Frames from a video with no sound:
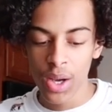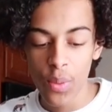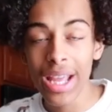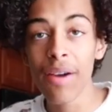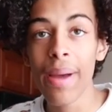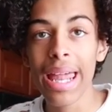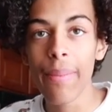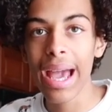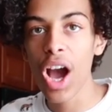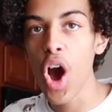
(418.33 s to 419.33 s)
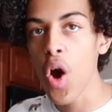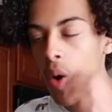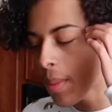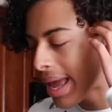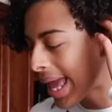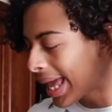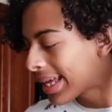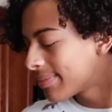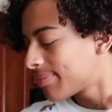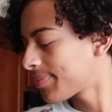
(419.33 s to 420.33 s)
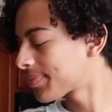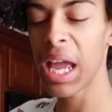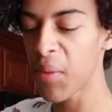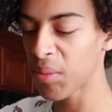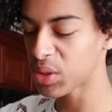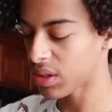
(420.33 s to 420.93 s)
we have made it back home and came home.